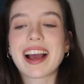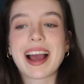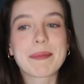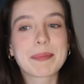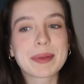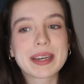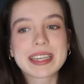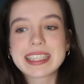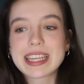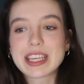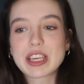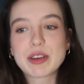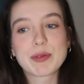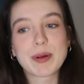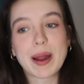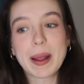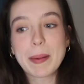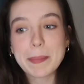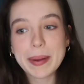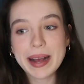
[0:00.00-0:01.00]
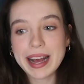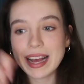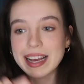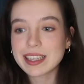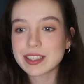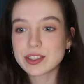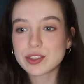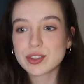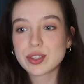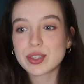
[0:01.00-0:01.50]
I'm going to take you right
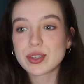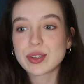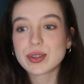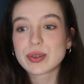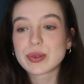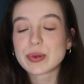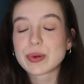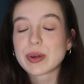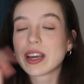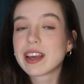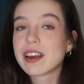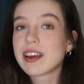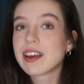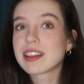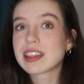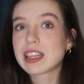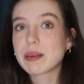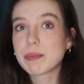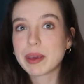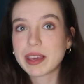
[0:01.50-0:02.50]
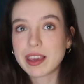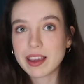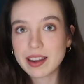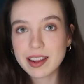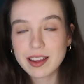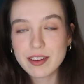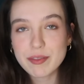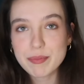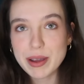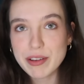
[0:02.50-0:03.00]
back to the
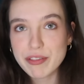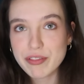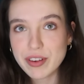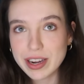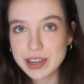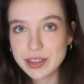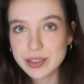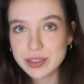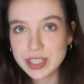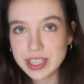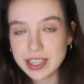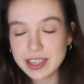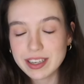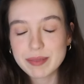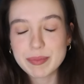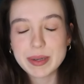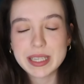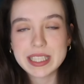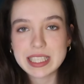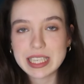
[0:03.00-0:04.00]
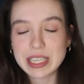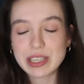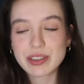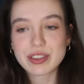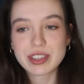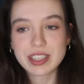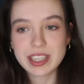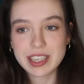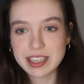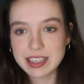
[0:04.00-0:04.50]
beginning of my final year, my
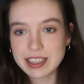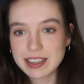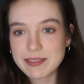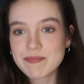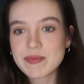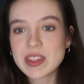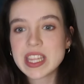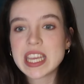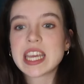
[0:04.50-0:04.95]
senior year.